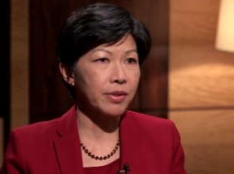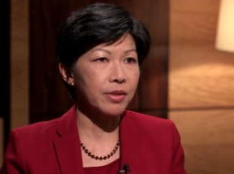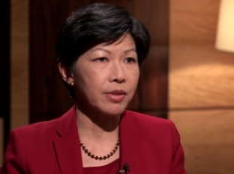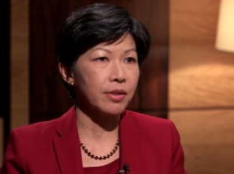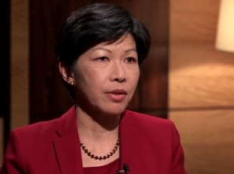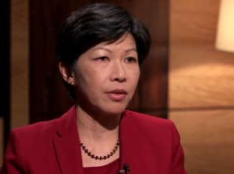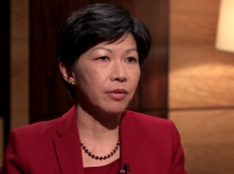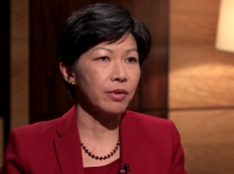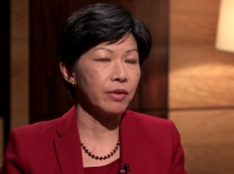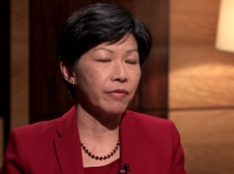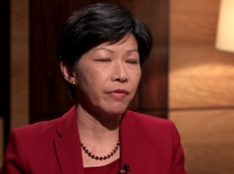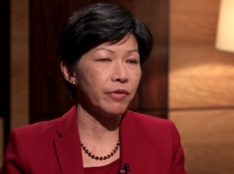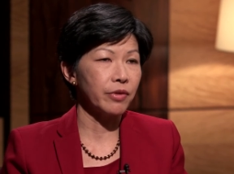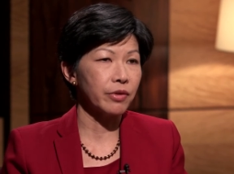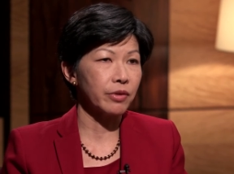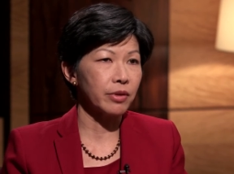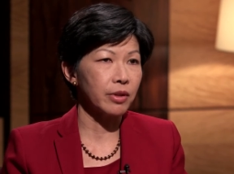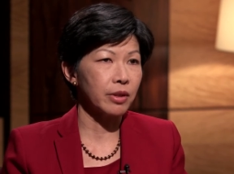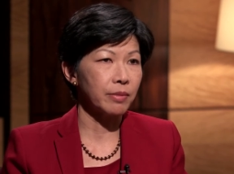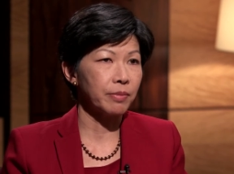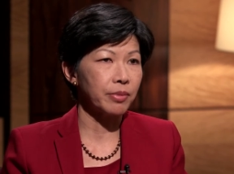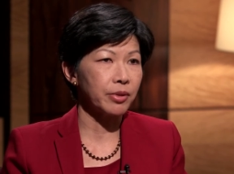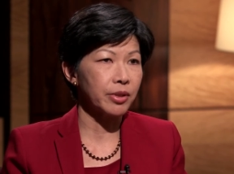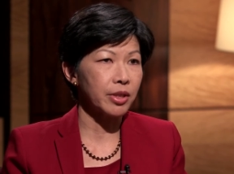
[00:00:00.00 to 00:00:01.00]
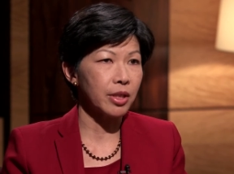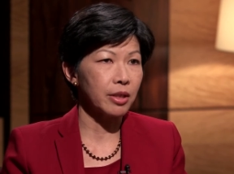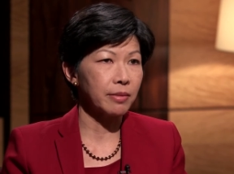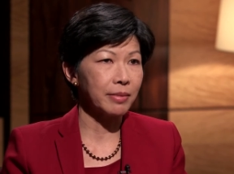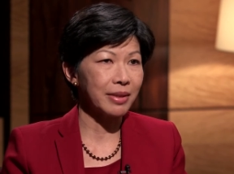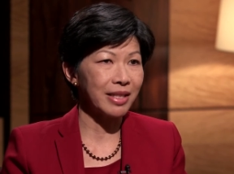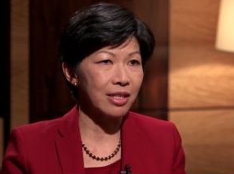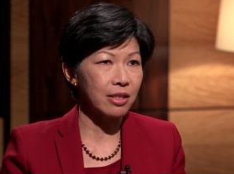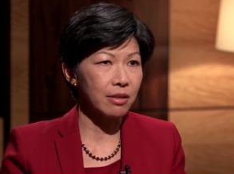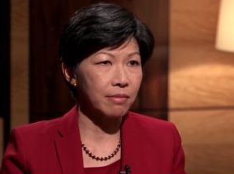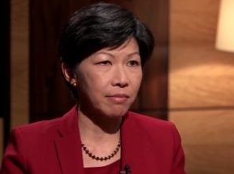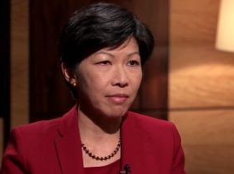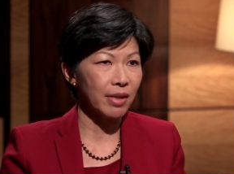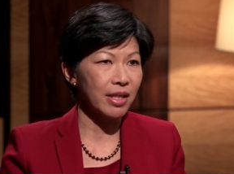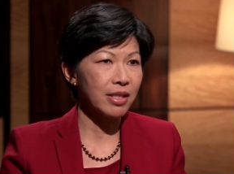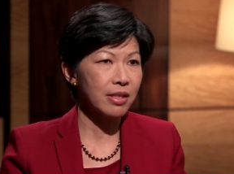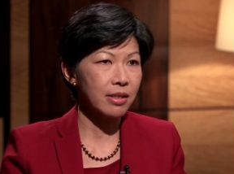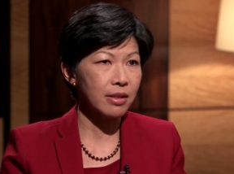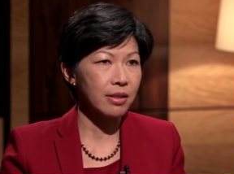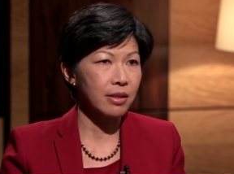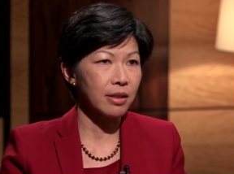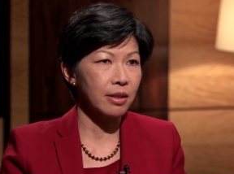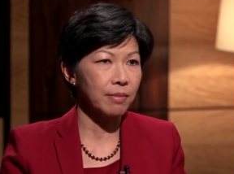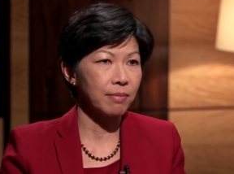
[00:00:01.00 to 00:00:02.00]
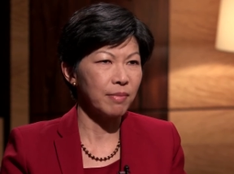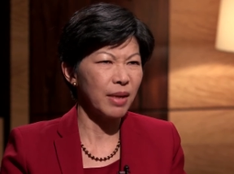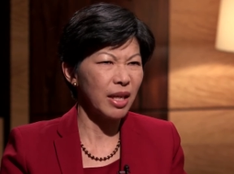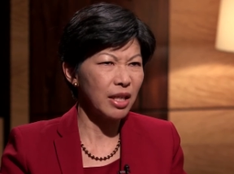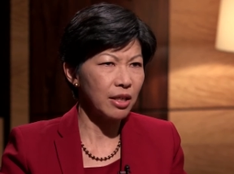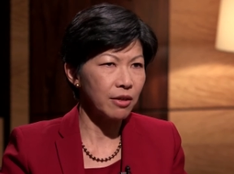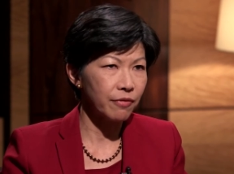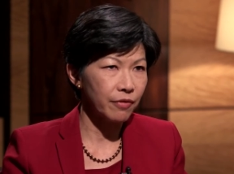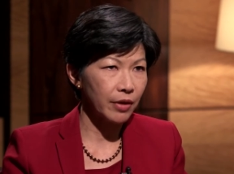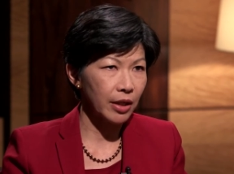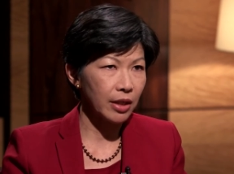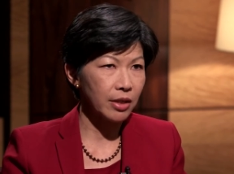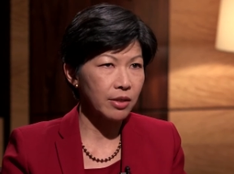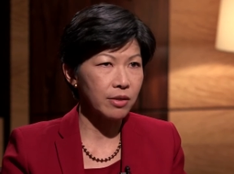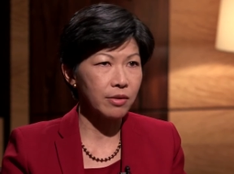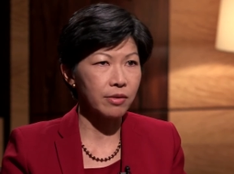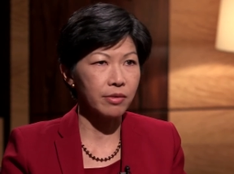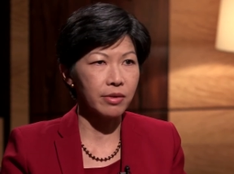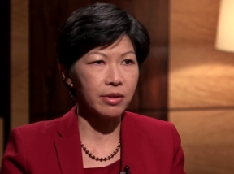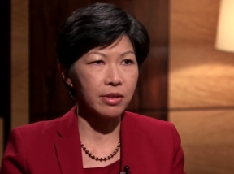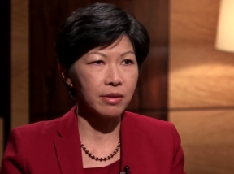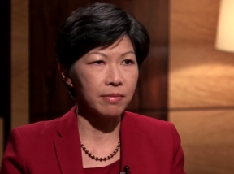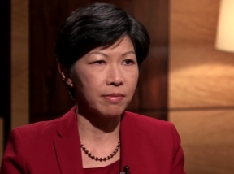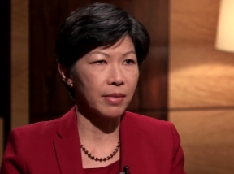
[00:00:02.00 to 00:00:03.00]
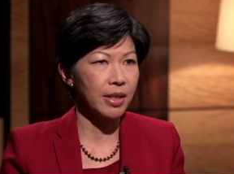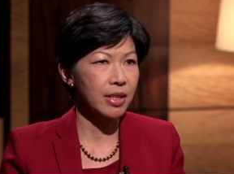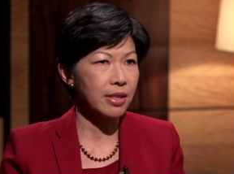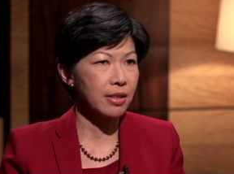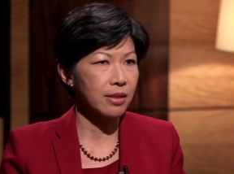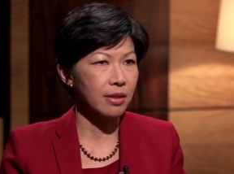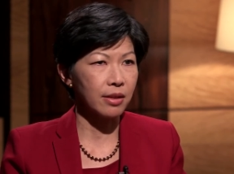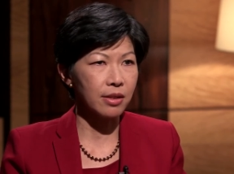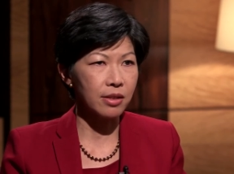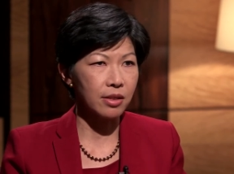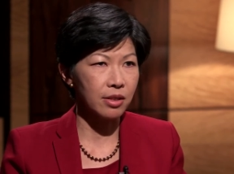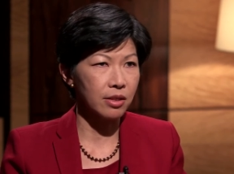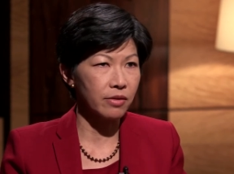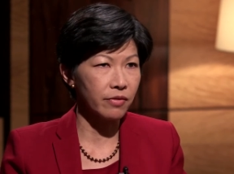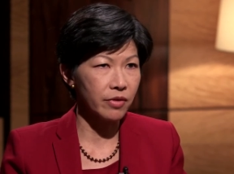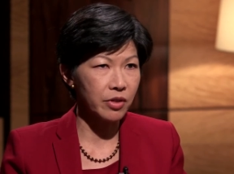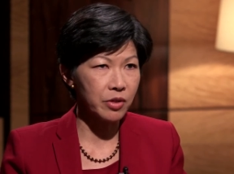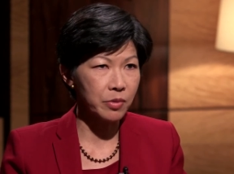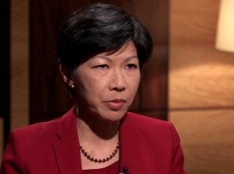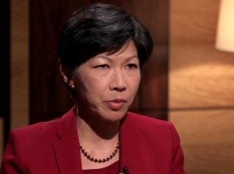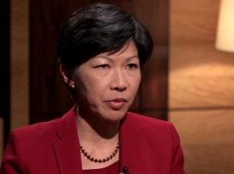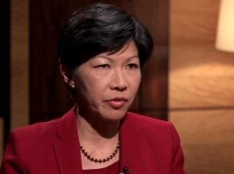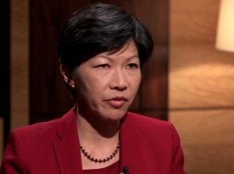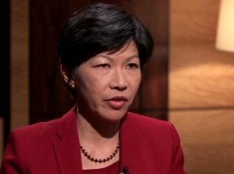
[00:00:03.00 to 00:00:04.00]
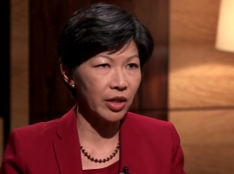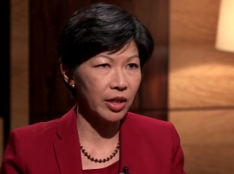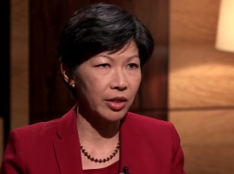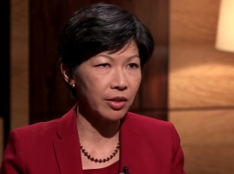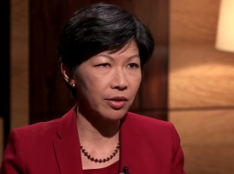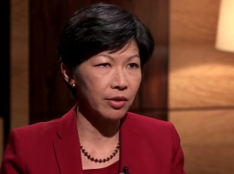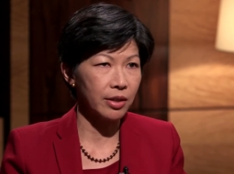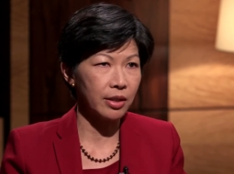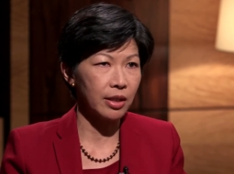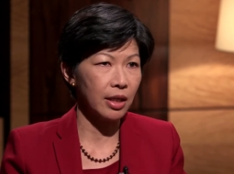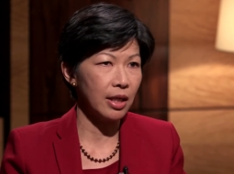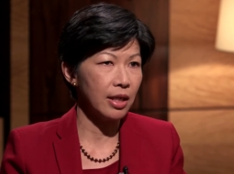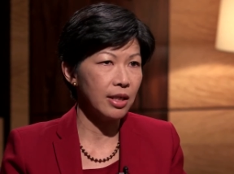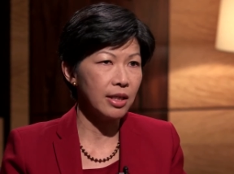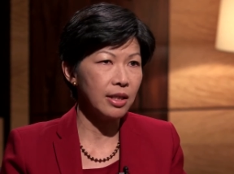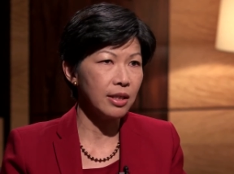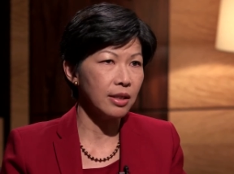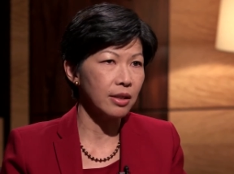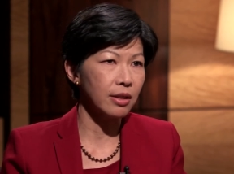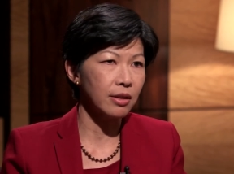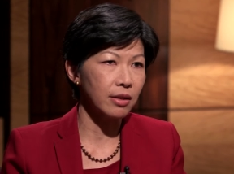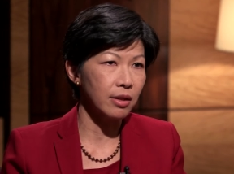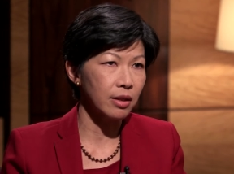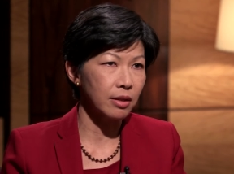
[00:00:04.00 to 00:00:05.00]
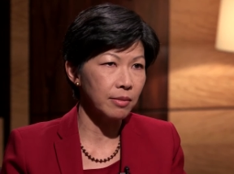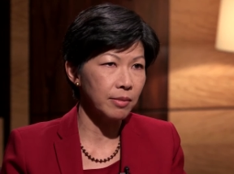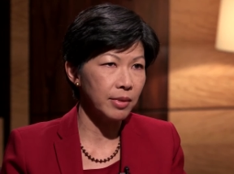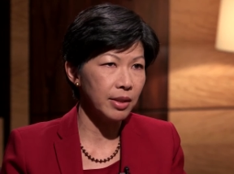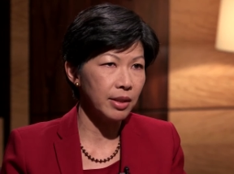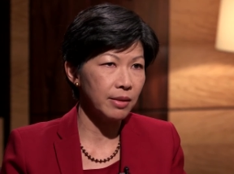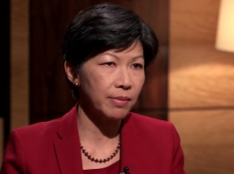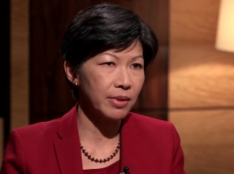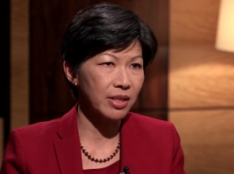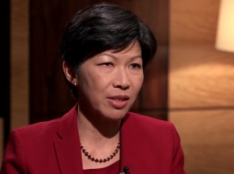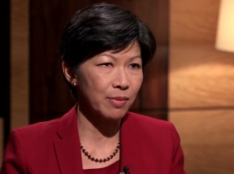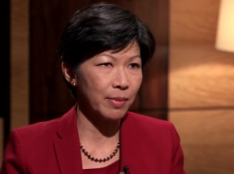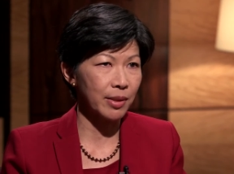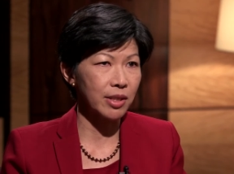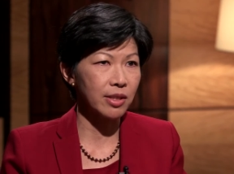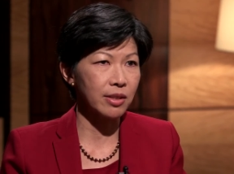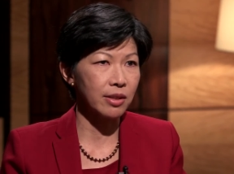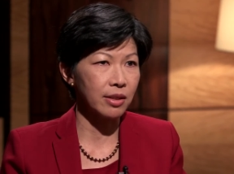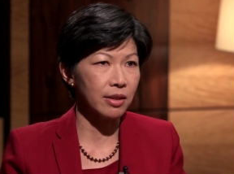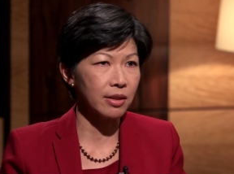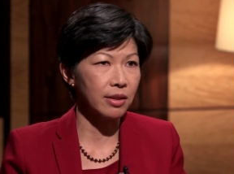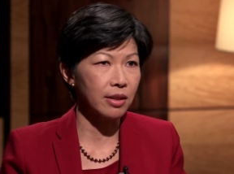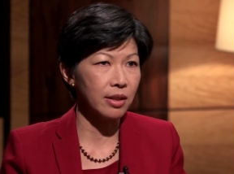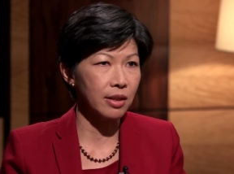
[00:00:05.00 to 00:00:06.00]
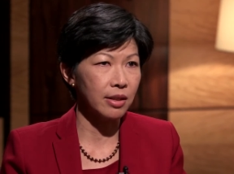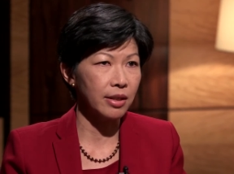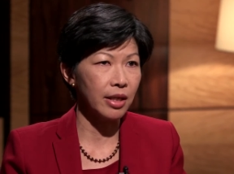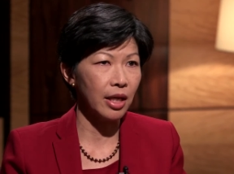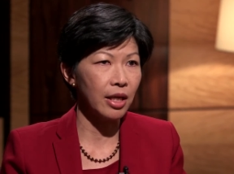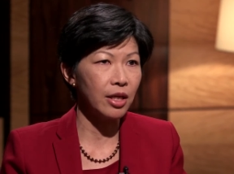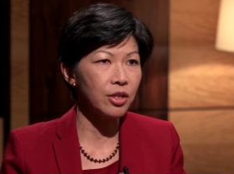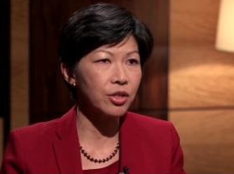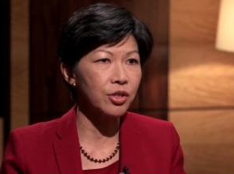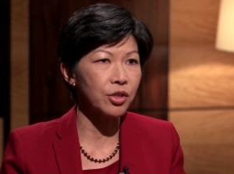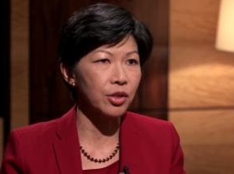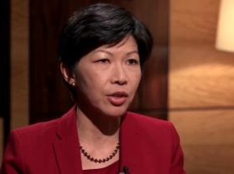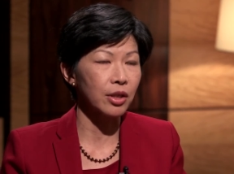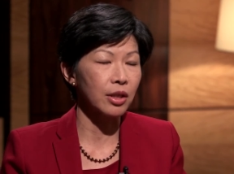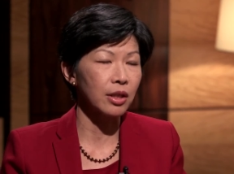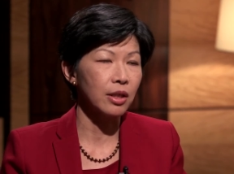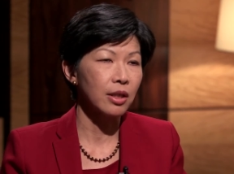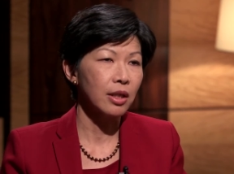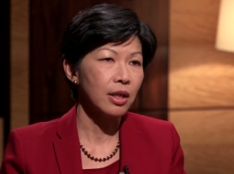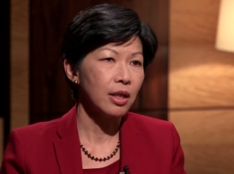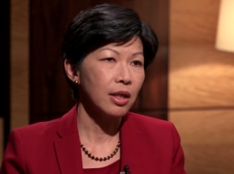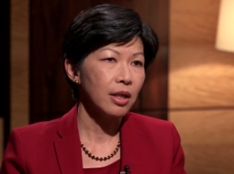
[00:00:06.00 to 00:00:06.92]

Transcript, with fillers: So if you're a predominantly domestic manufacturer or domestic service provider in any economy, especially in, in Asia,